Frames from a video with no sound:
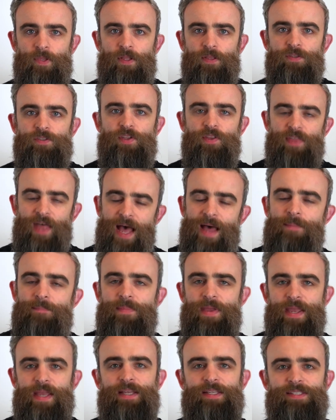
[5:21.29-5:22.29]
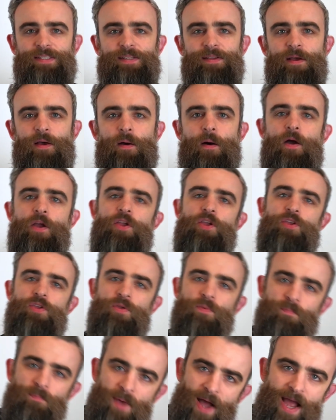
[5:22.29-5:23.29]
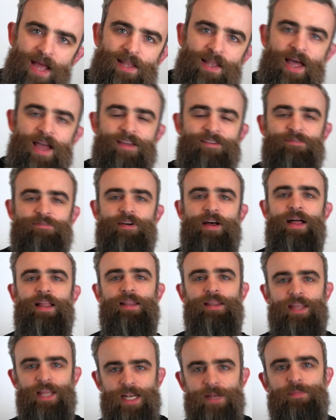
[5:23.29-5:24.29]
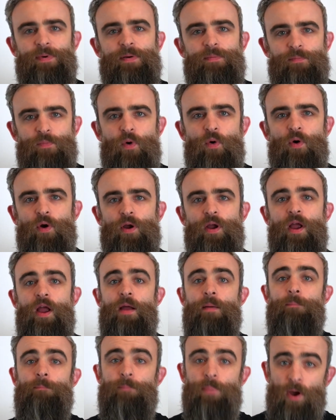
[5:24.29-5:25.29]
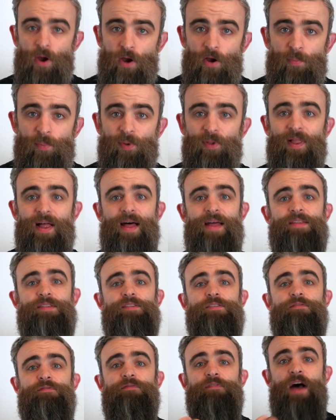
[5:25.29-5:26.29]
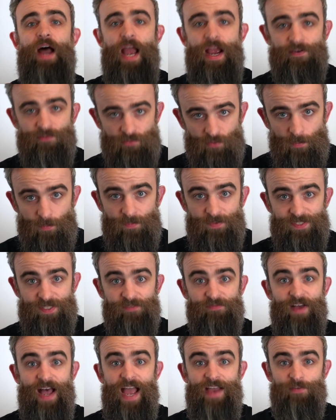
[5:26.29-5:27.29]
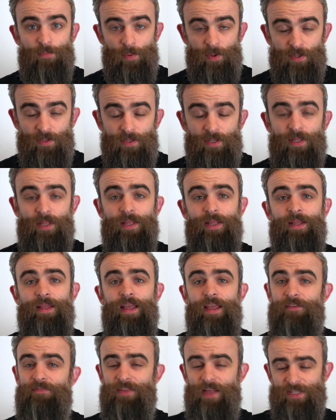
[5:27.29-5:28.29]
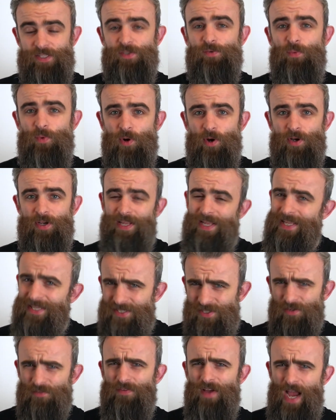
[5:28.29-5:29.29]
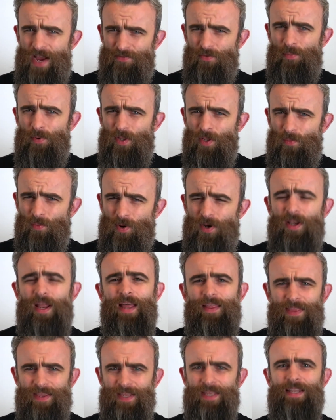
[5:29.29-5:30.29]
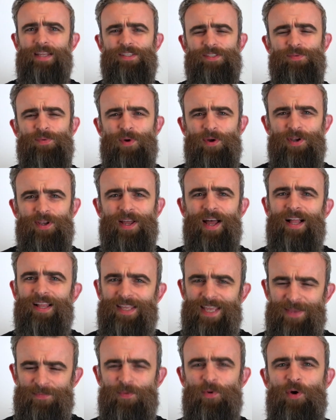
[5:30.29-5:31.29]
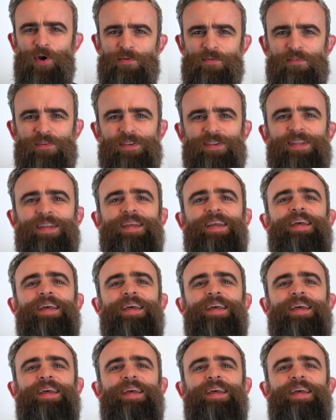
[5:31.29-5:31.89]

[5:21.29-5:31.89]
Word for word: So that makes my life a little bit more bearable and survivable, survivable, if that's a word. Is survivable a word? I think it is a word. I'll keep going with it.